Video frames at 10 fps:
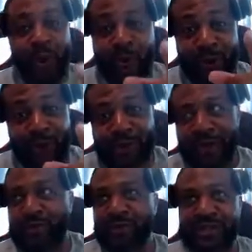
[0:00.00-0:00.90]
What world
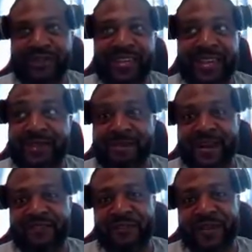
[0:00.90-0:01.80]
are you living in,
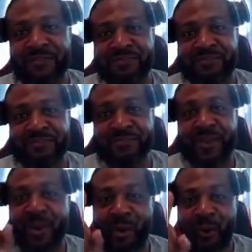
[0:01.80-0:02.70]
my friend?
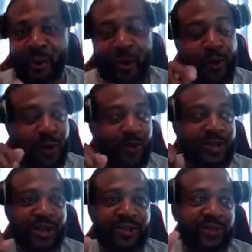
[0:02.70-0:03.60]
What
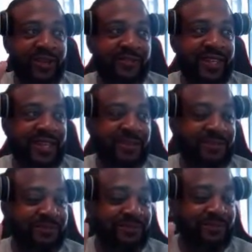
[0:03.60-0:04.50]
world are you living
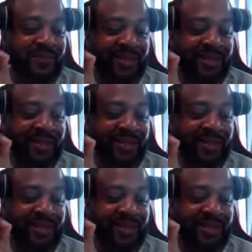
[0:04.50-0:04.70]
in?